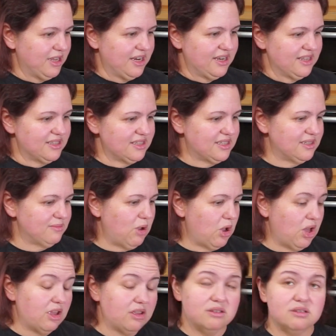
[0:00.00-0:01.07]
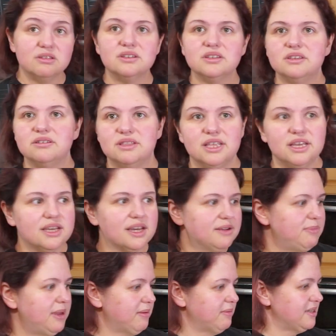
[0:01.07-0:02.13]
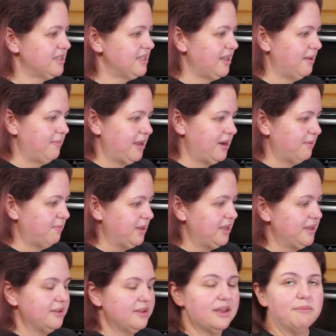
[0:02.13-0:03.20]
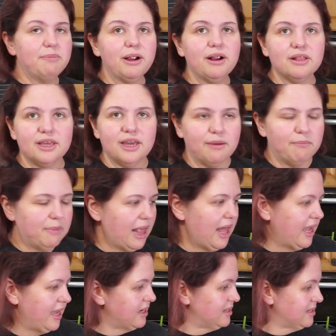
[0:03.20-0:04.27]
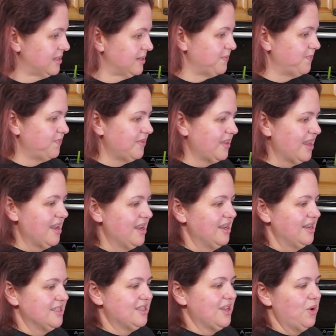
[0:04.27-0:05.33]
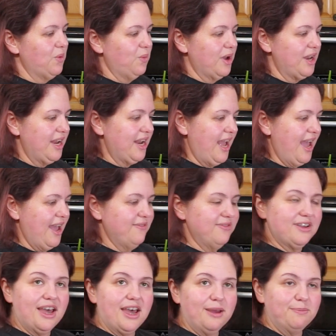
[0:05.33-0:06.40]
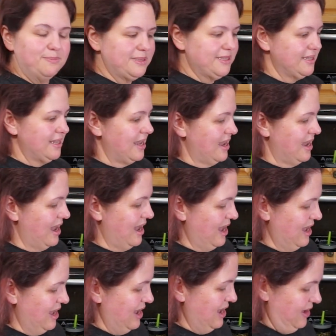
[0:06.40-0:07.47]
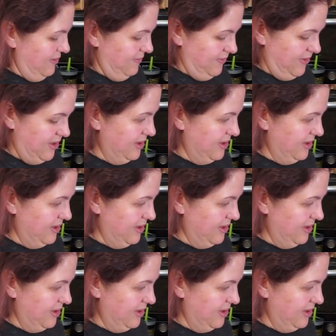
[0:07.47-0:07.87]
and it's small. You'd think I'd be able to see it better, but apparently I'm blind. So 1.5 cups of